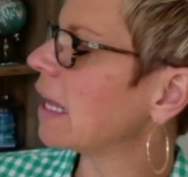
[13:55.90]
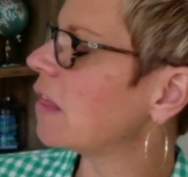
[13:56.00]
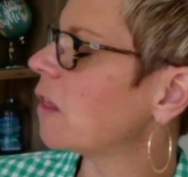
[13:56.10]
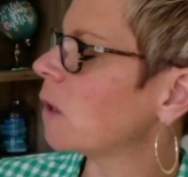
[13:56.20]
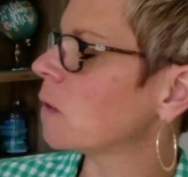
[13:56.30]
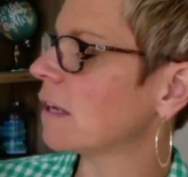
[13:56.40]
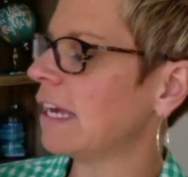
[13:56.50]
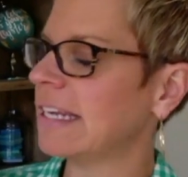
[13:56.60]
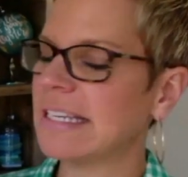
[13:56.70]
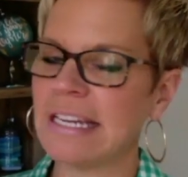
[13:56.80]
a thunder
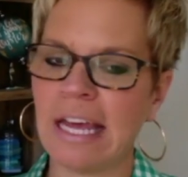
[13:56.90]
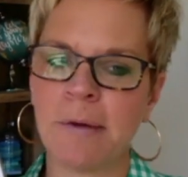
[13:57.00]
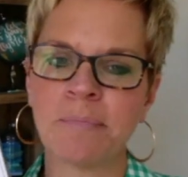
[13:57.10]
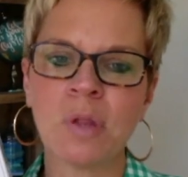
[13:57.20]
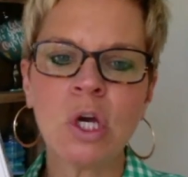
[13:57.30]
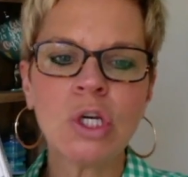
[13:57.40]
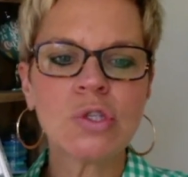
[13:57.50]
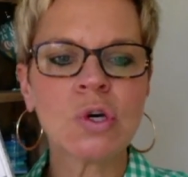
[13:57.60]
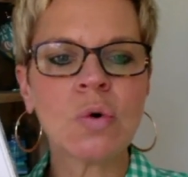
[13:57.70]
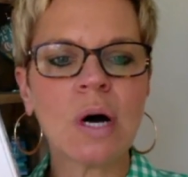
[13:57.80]
cake today.
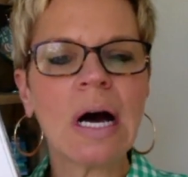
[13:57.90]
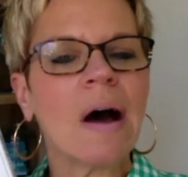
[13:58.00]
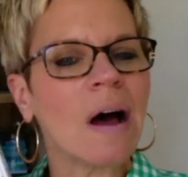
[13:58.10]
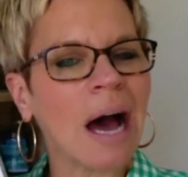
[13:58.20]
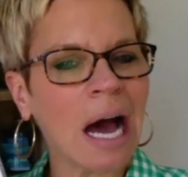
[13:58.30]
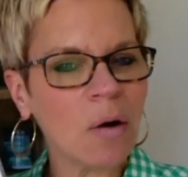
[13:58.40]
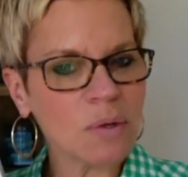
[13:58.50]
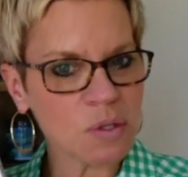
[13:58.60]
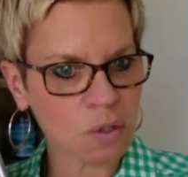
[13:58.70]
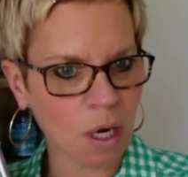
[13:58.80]
So I
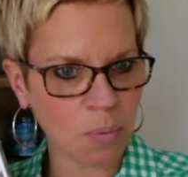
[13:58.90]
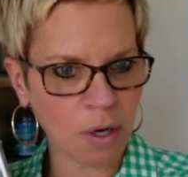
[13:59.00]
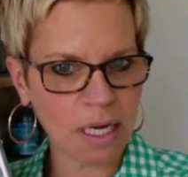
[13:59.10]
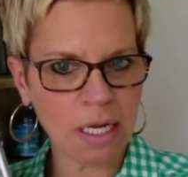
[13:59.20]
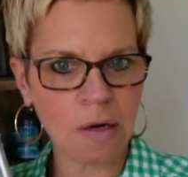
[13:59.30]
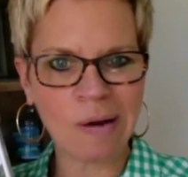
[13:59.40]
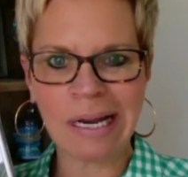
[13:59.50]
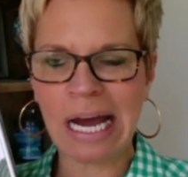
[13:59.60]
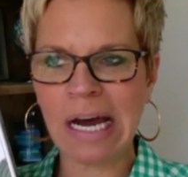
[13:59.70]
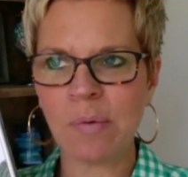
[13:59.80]
would stop right here and
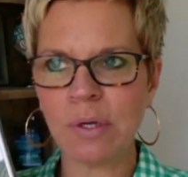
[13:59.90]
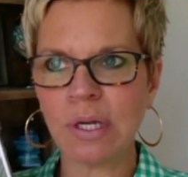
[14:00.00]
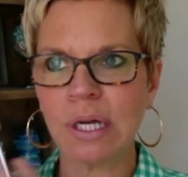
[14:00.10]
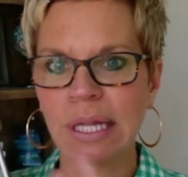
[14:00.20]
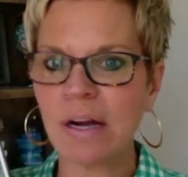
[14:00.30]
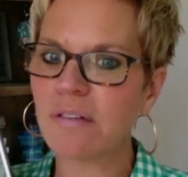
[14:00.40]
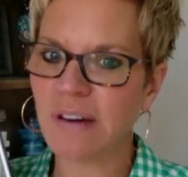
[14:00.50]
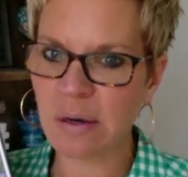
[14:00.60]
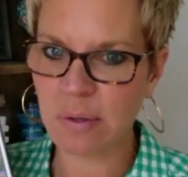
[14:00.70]
I would clarify